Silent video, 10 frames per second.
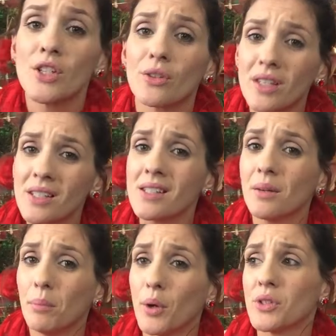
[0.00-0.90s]
So this is
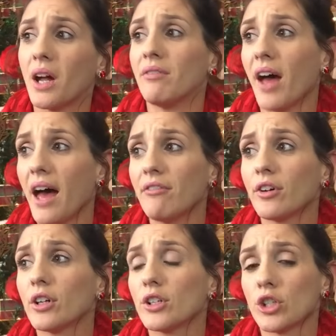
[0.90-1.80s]
the most I've
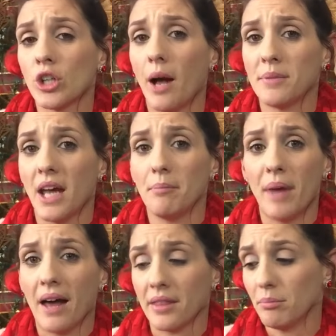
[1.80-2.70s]
ever shopped
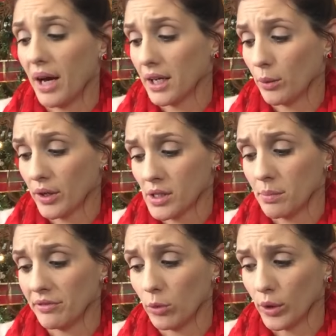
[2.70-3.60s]
at Bath & Body Works
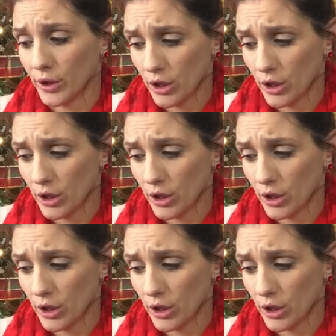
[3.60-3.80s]
before.